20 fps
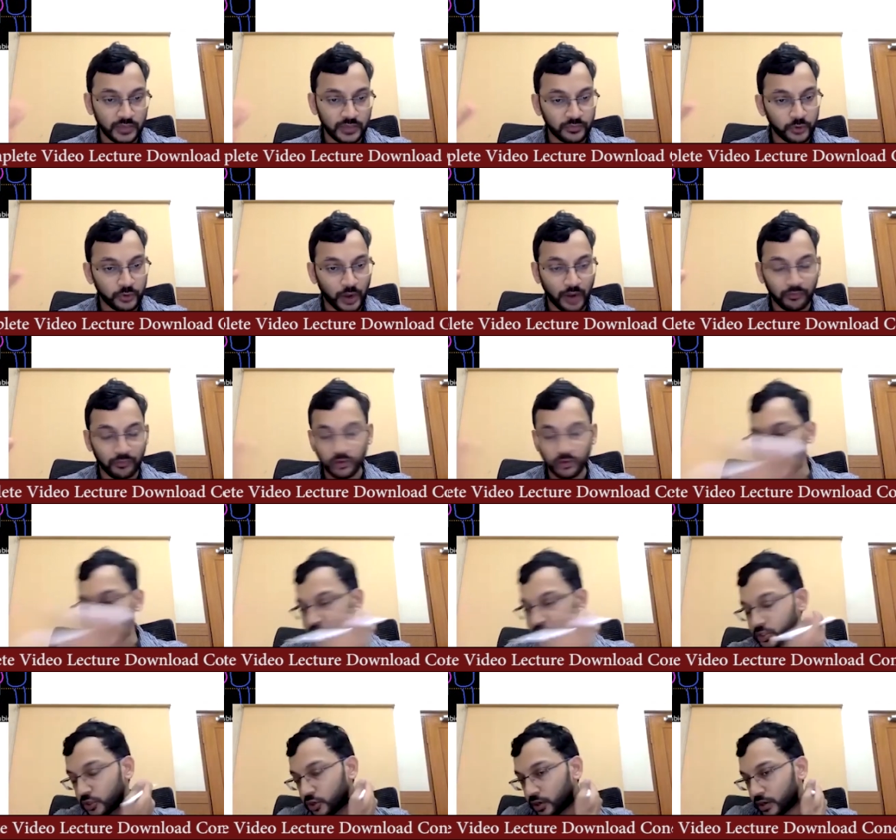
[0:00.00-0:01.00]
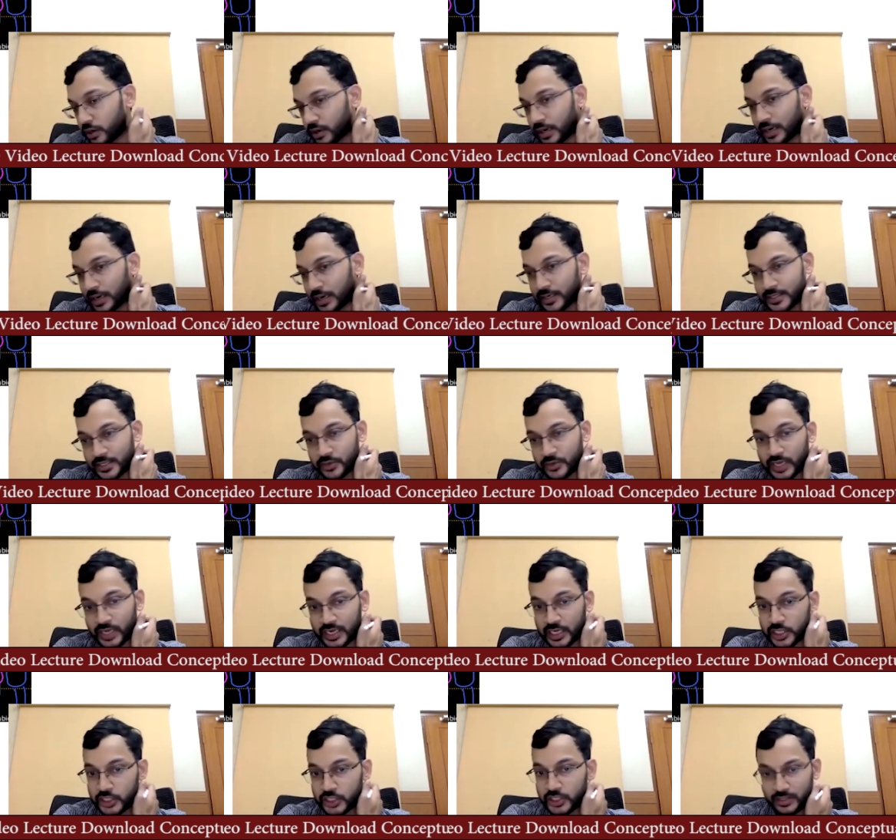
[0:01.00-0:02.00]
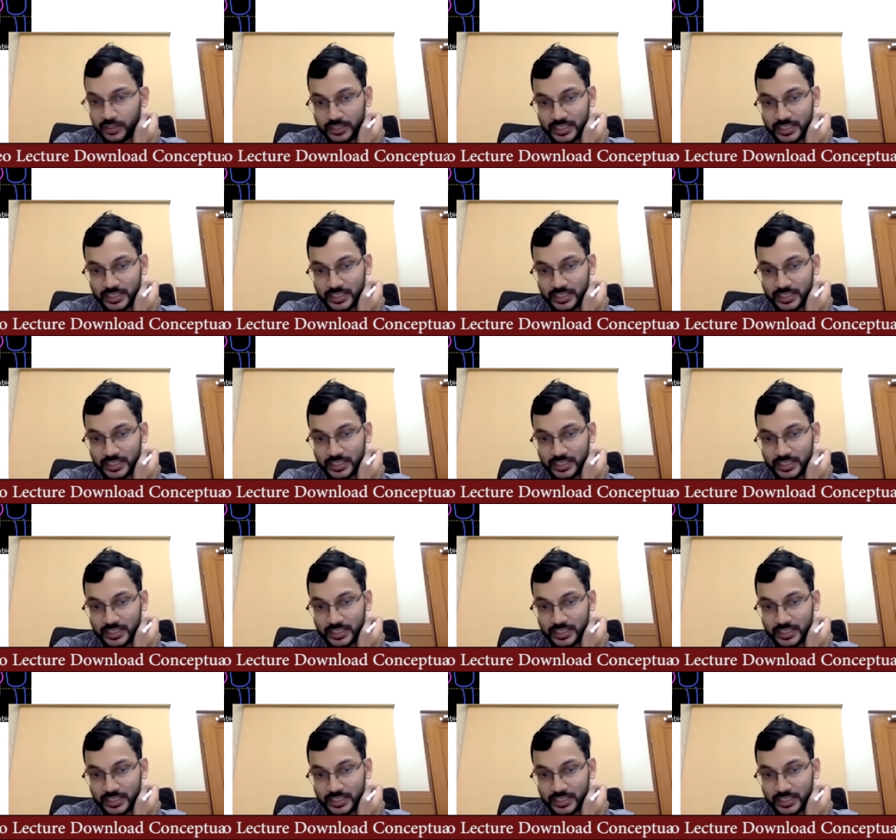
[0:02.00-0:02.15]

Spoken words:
If you have to ask your ultrasound technician,